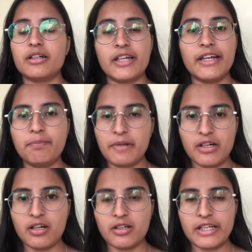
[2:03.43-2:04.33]
in
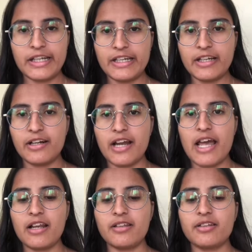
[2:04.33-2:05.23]
clinical
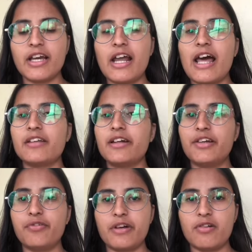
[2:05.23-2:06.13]
trials there are the
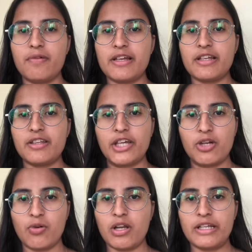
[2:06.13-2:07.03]
different phases
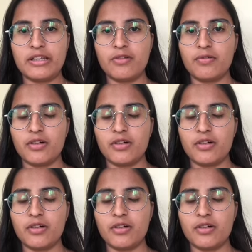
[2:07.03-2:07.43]
involved in